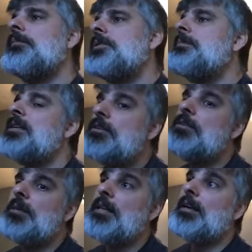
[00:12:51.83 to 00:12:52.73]
which means you
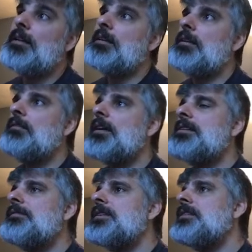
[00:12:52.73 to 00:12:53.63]
should be like a little
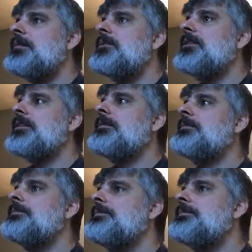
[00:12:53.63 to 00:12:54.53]
aggressive in doubling.